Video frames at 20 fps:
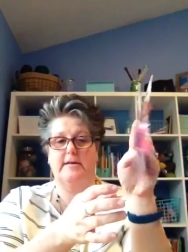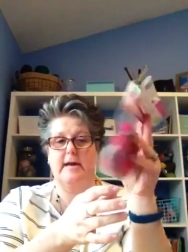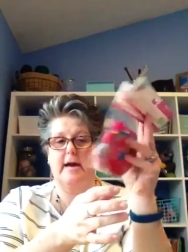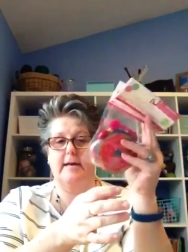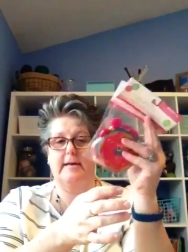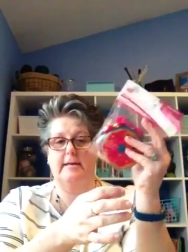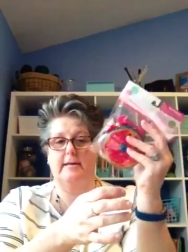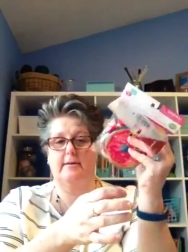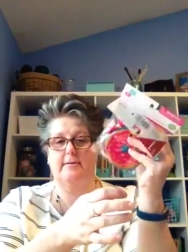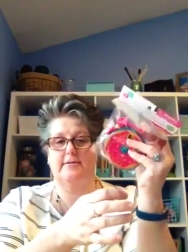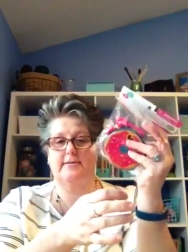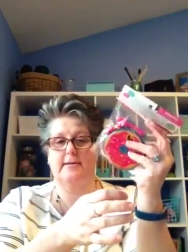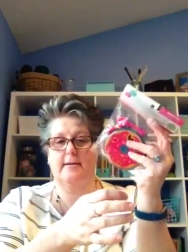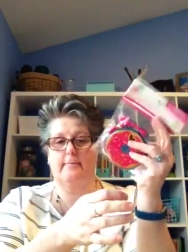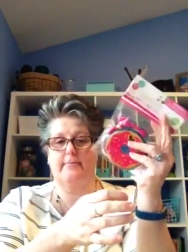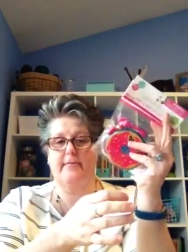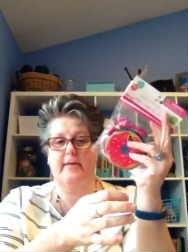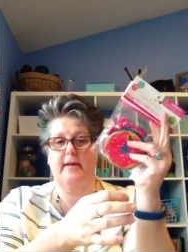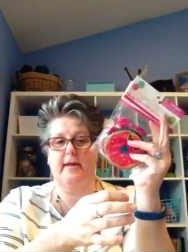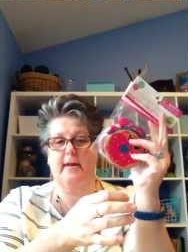tiny little
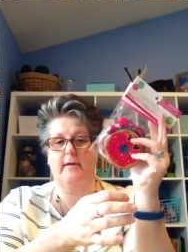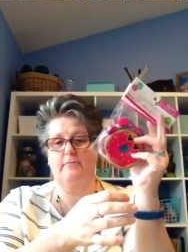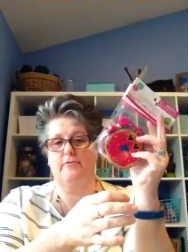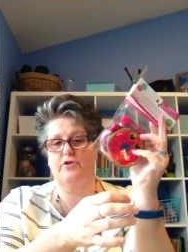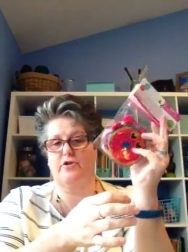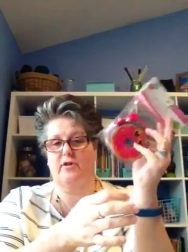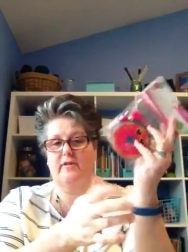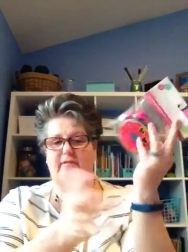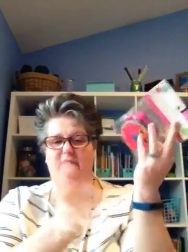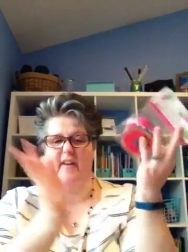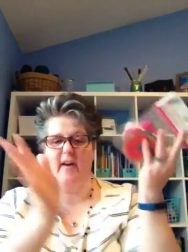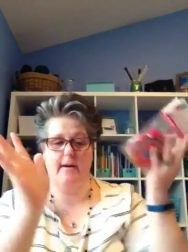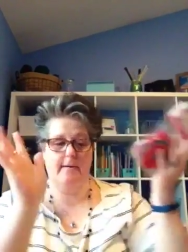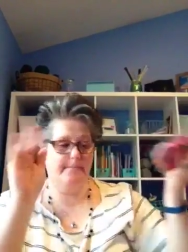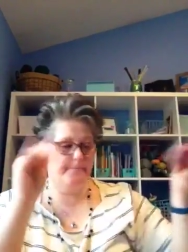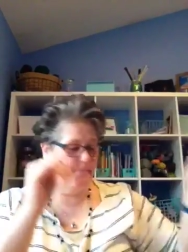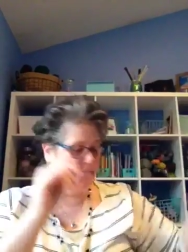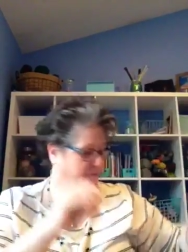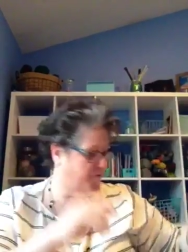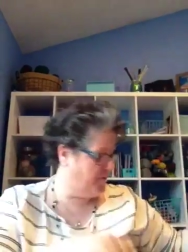something, it was just
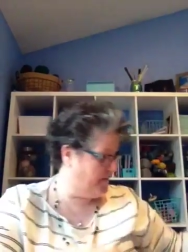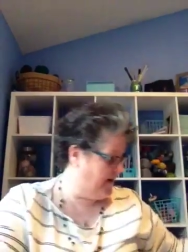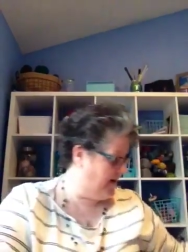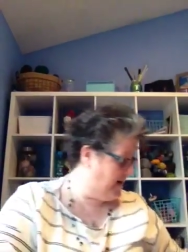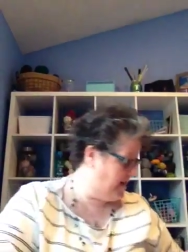fun for my